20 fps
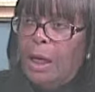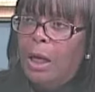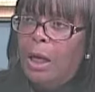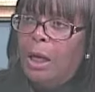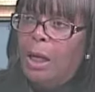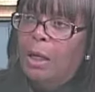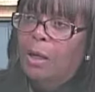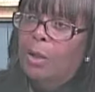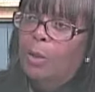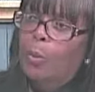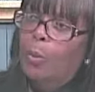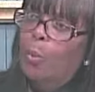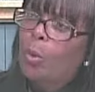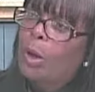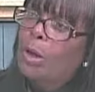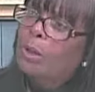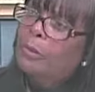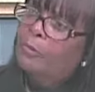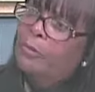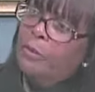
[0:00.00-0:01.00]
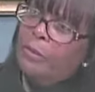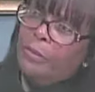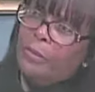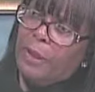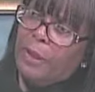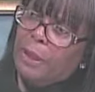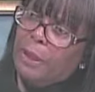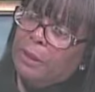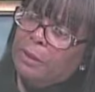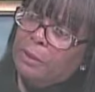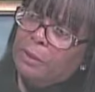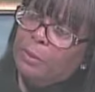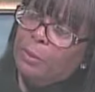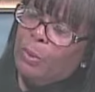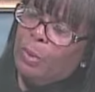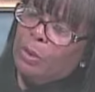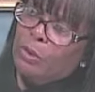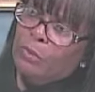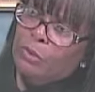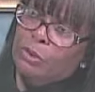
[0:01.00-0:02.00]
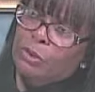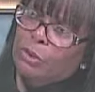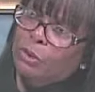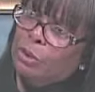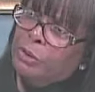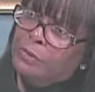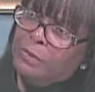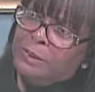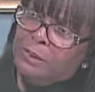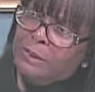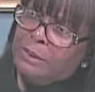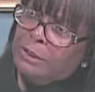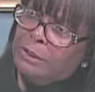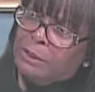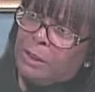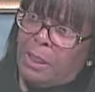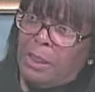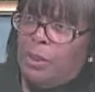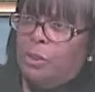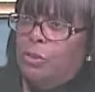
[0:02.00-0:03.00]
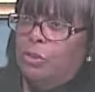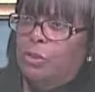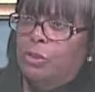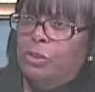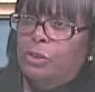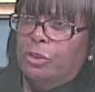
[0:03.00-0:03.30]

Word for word: Uh, one of the things, one of the services that are